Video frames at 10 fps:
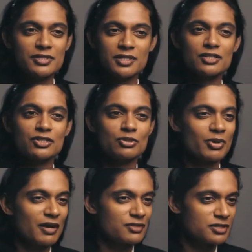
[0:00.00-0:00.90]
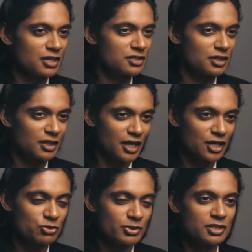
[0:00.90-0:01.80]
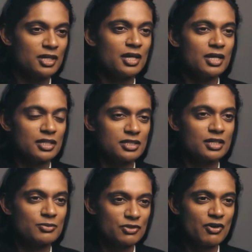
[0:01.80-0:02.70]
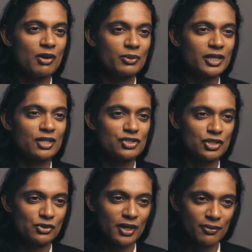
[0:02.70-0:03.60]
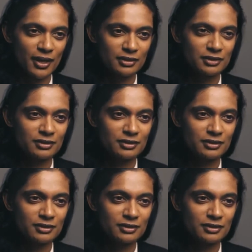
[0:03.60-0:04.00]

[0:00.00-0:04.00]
sector to private sector engagement in terms of how we'd actually look at that.